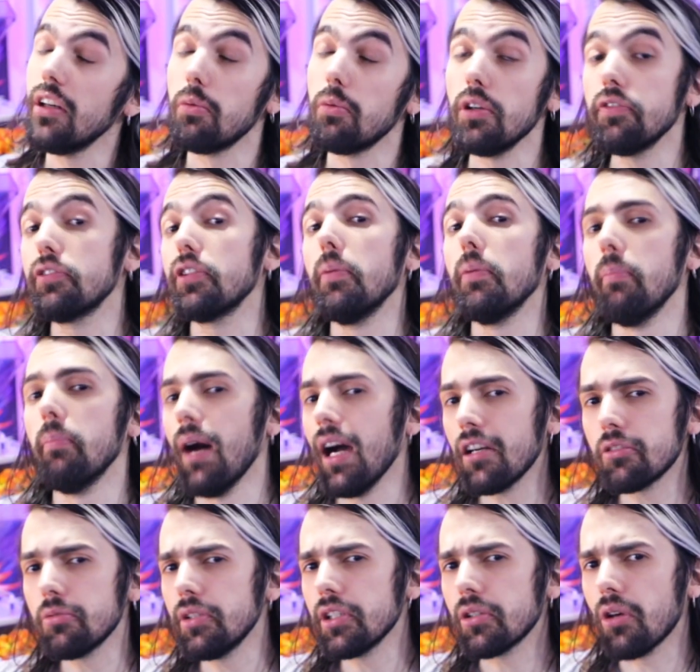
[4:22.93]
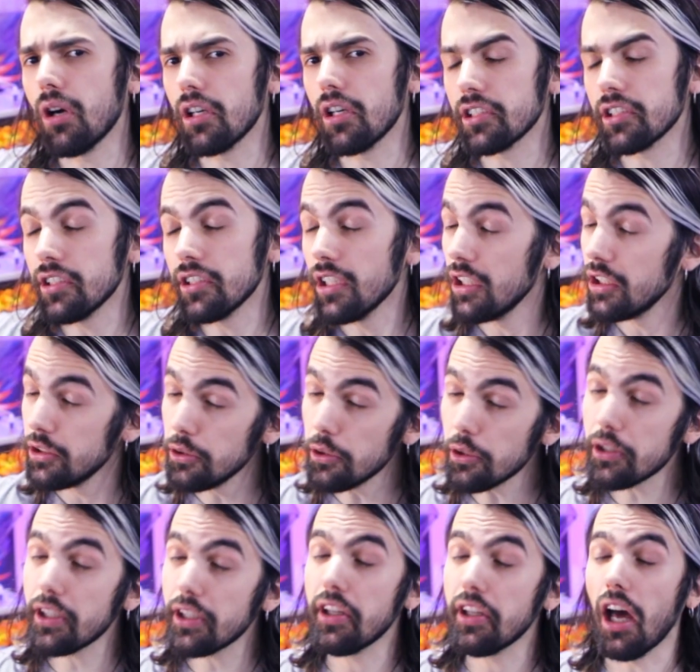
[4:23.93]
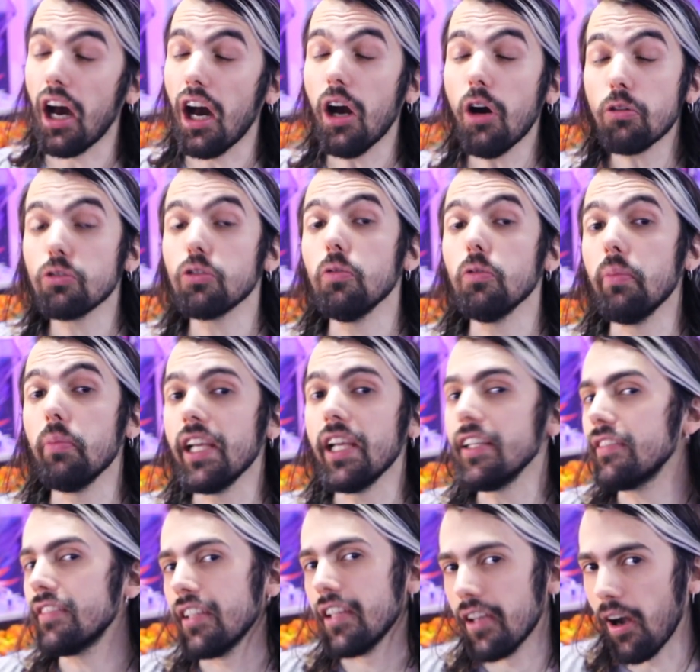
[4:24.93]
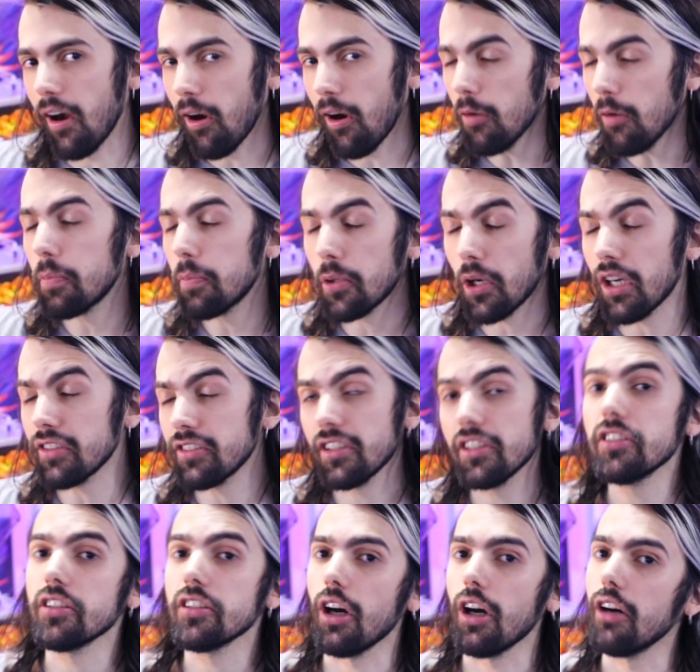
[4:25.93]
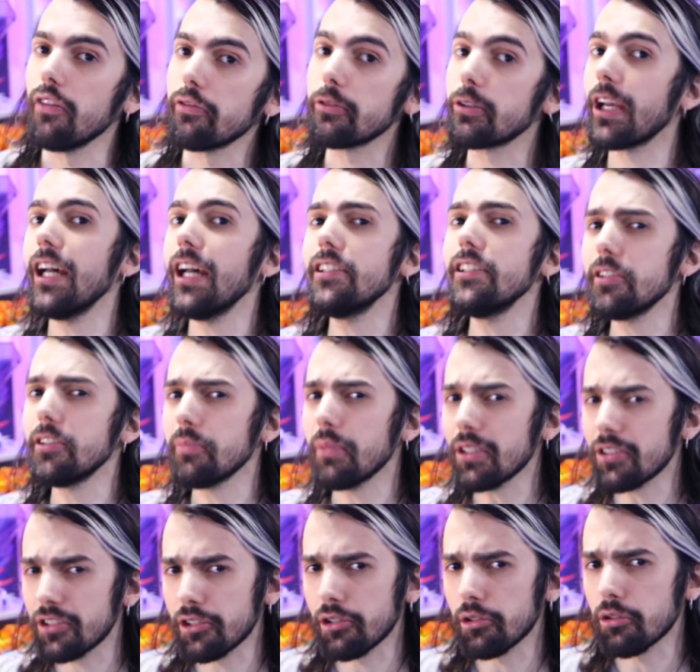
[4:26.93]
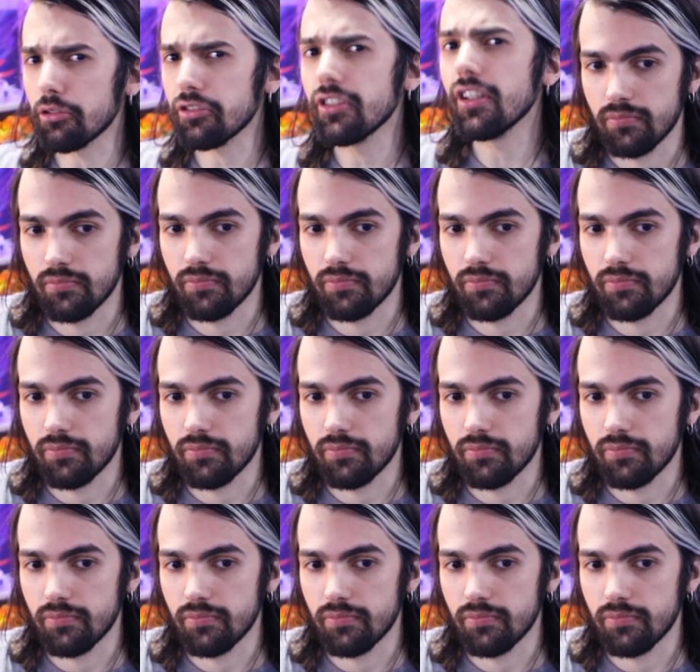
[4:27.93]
with the macro recorder, you can automate the whole process of gathering materials